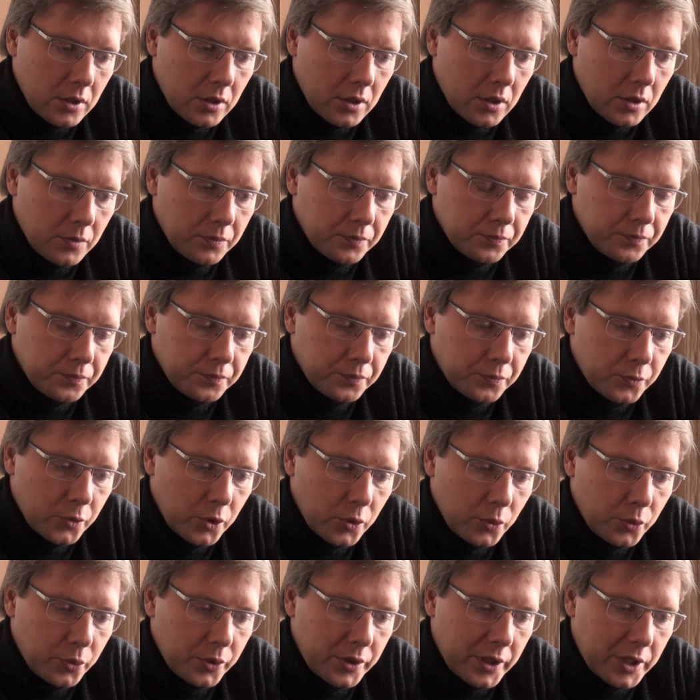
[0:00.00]
are
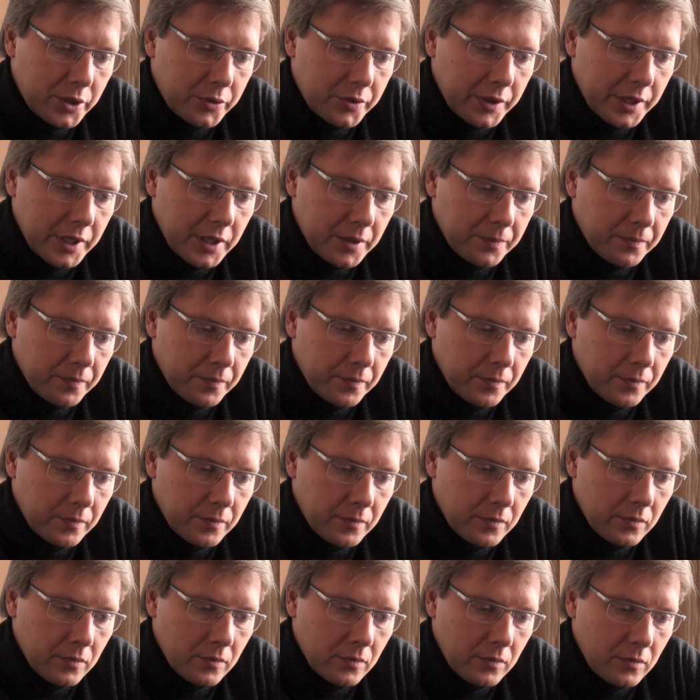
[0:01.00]
very
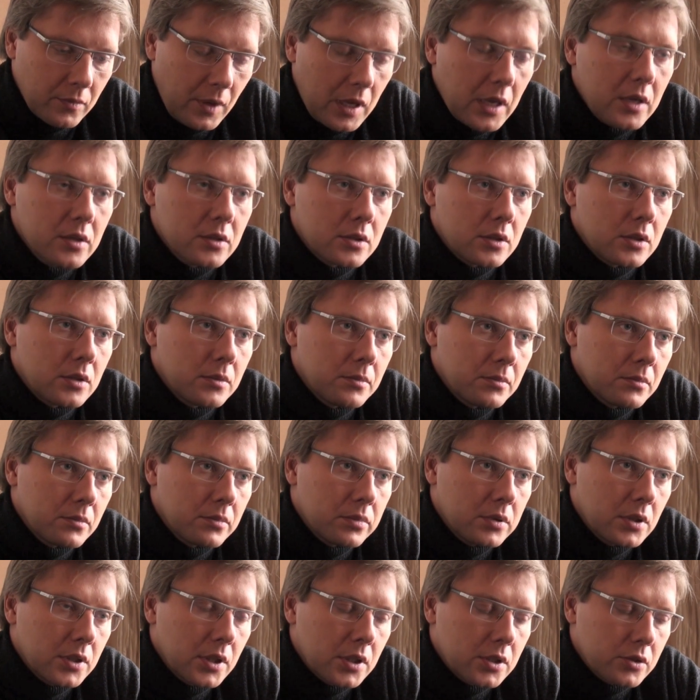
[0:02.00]
easy,
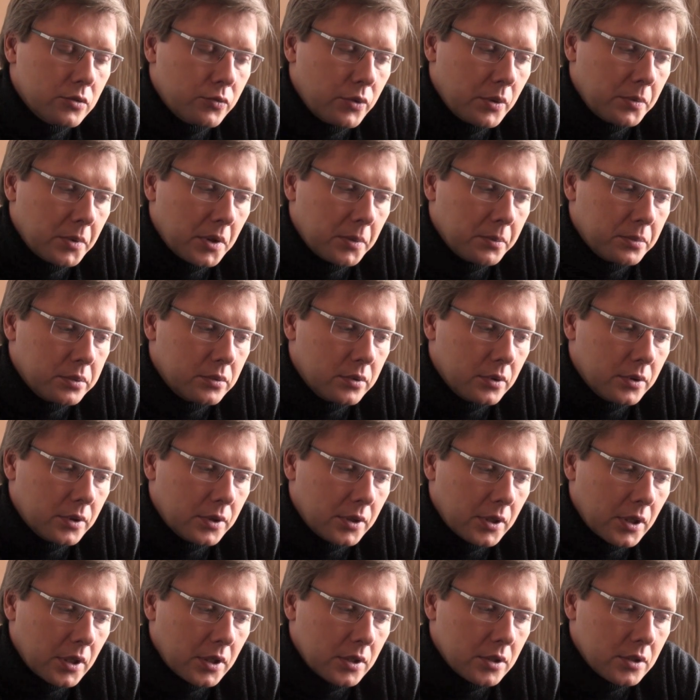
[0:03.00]
but extremely
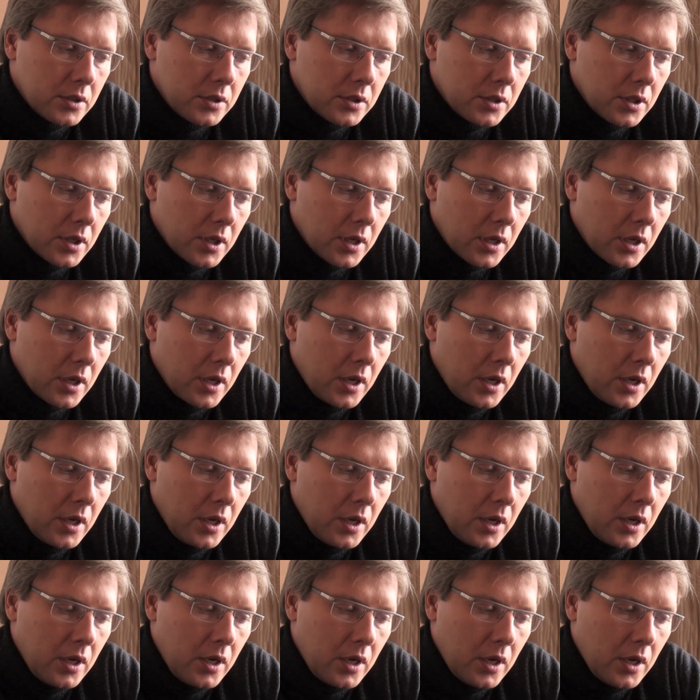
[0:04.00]
important. It's uh,
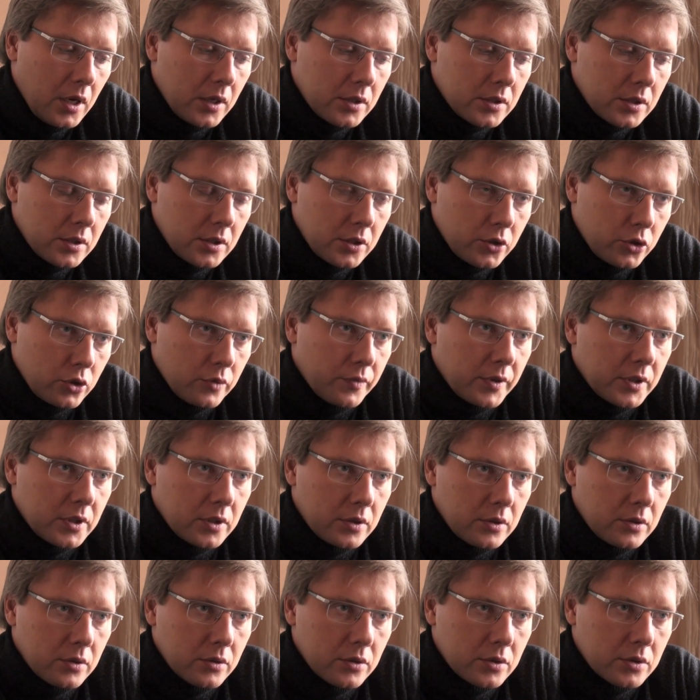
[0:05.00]
it's an issue of
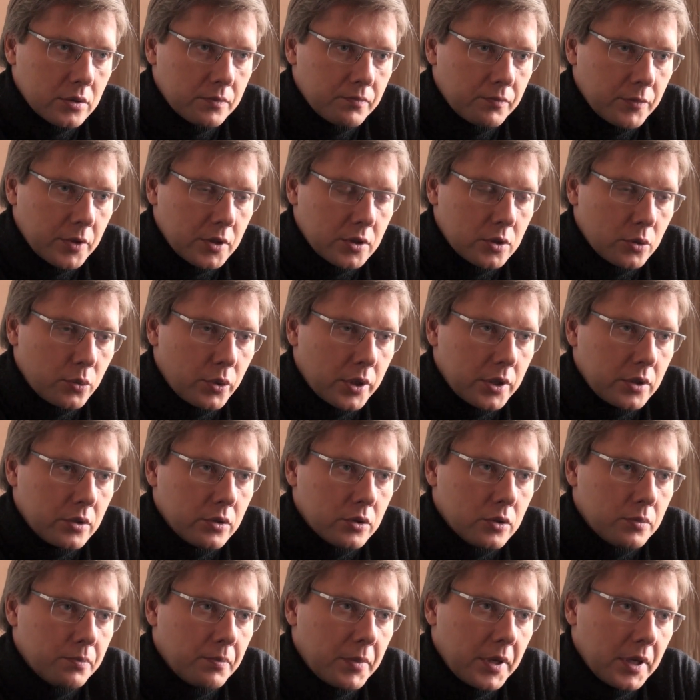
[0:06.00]
attitude. It's the way you
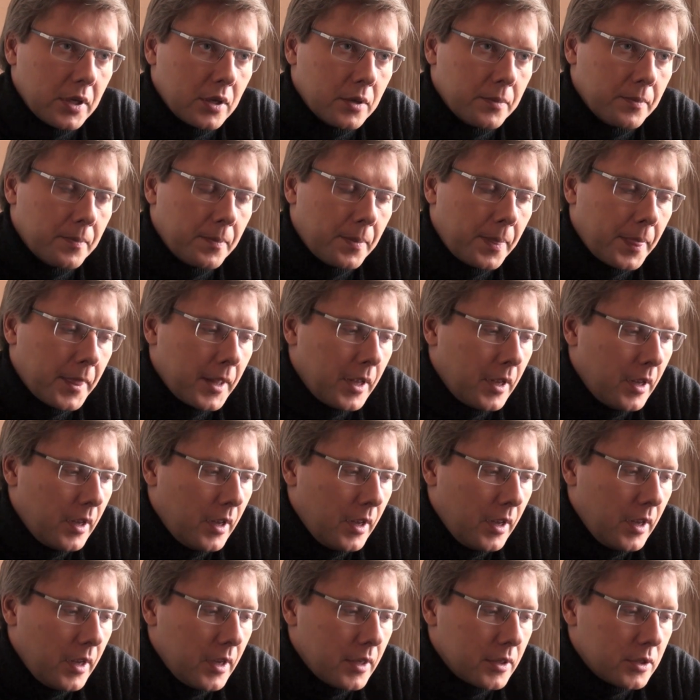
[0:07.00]
speak.
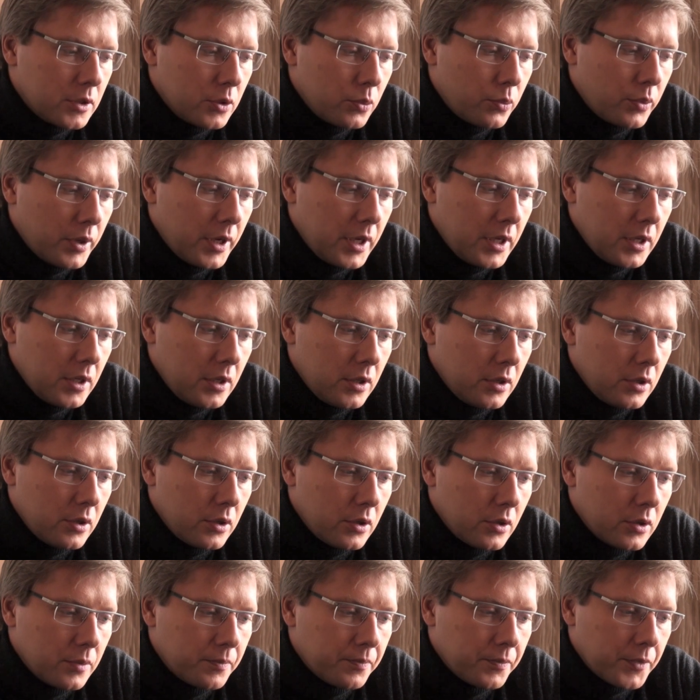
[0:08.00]
It's the way
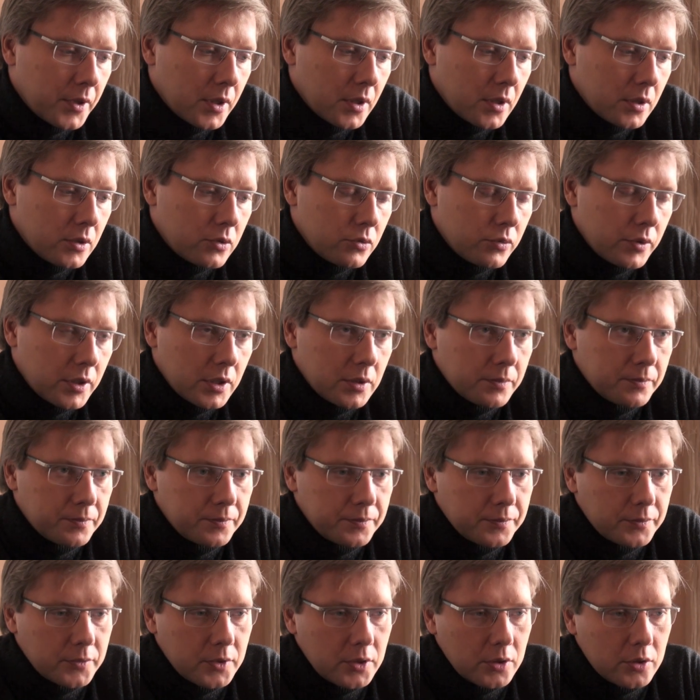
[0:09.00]
you um, uh, treat.
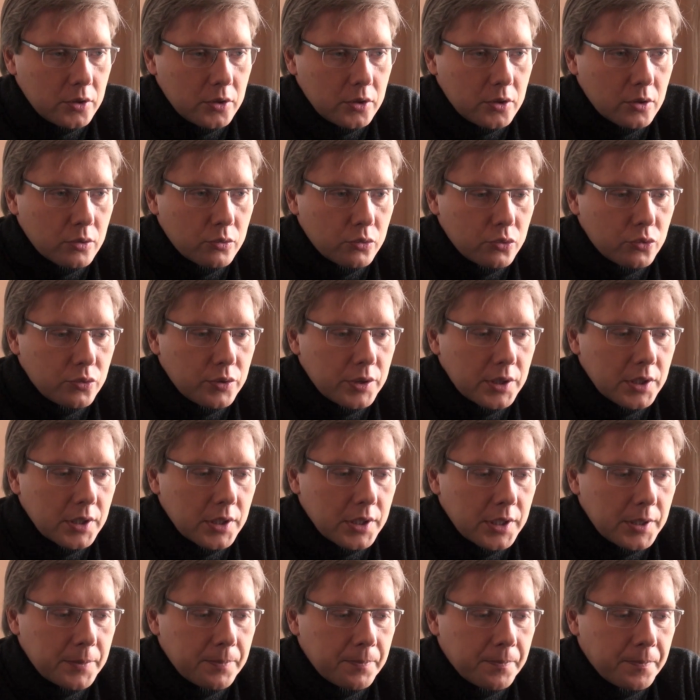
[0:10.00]
You don't
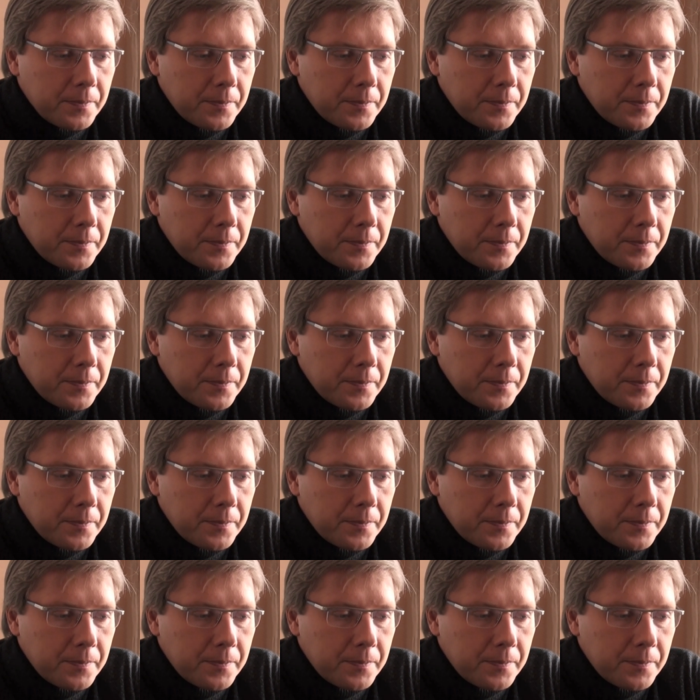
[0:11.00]
really,